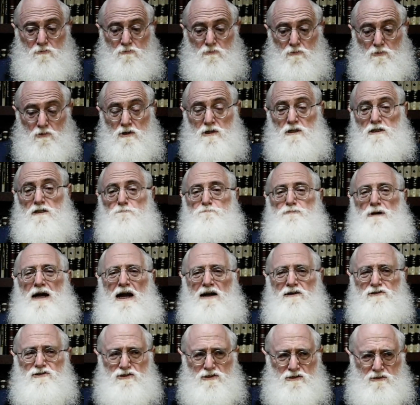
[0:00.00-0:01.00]
Look at the
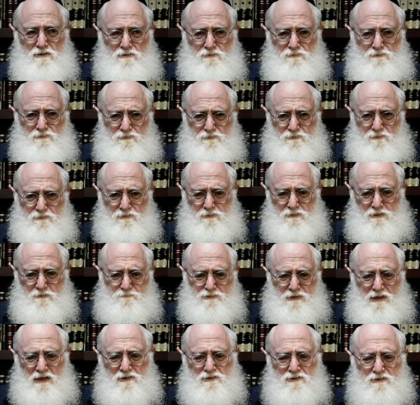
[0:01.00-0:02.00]
parasha. The
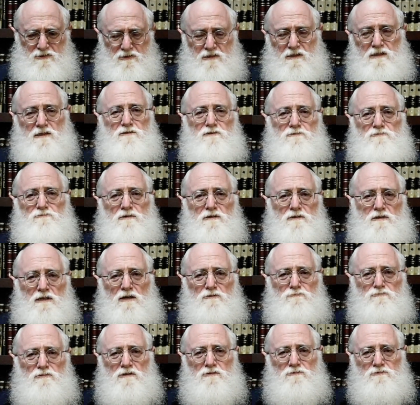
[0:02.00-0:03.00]
parasha
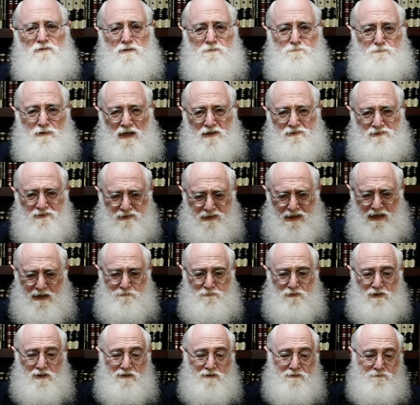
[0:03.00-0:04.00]
that week was Parashas
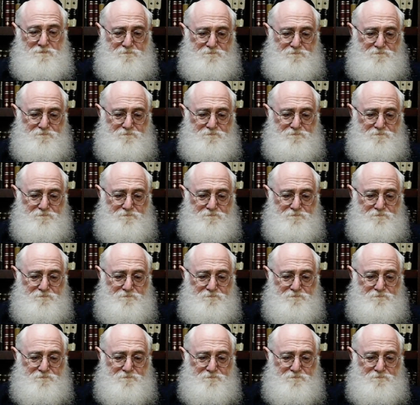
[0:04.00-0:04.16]
Emor.